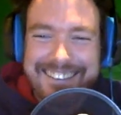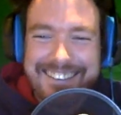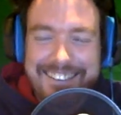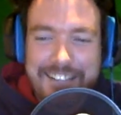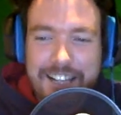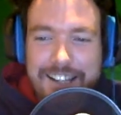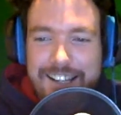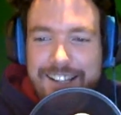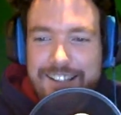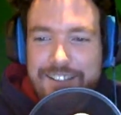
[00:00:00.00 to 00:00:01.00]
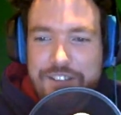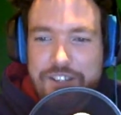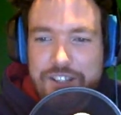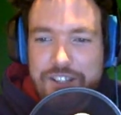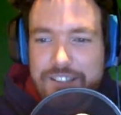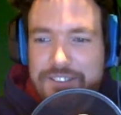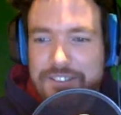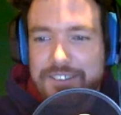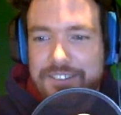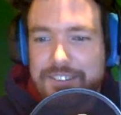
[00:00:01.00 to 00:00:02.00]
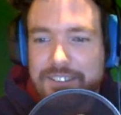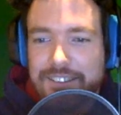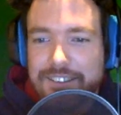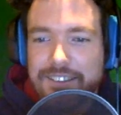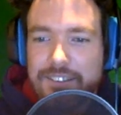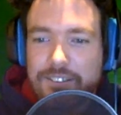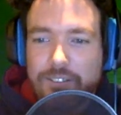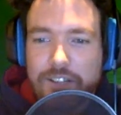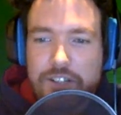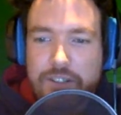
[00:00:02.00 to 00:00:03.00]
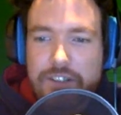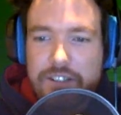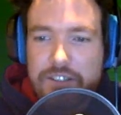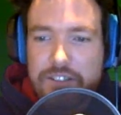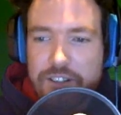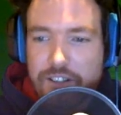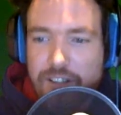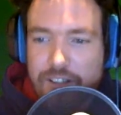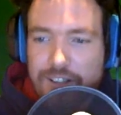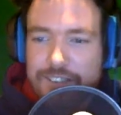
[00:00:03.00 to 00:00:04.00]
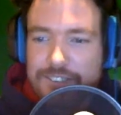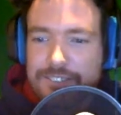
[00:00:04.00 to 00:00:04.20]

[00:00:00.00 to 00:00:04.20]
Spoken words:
Yaya is ditching us. Rachel thinks it's her.